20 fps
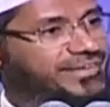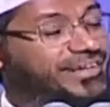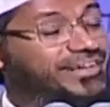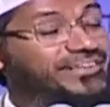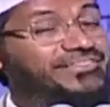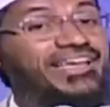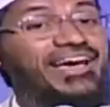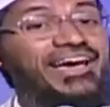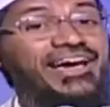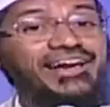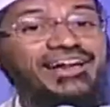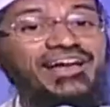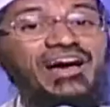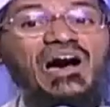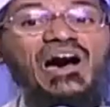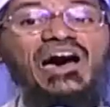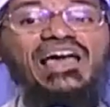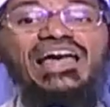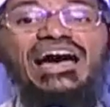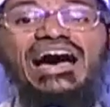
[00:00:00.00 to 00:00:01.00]
There
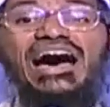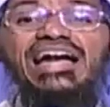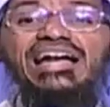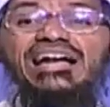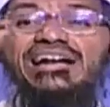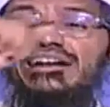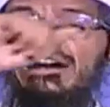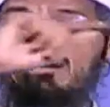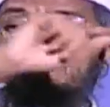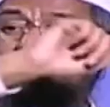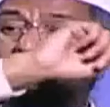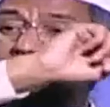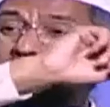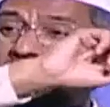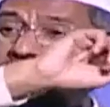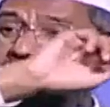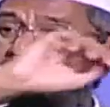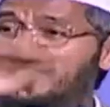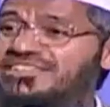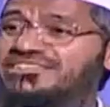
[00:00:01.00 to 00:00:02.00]
are hundreds of
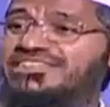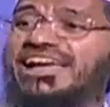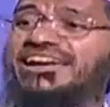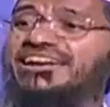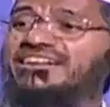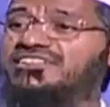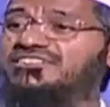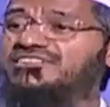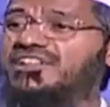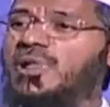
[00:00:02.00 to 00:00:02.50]
Christian channels.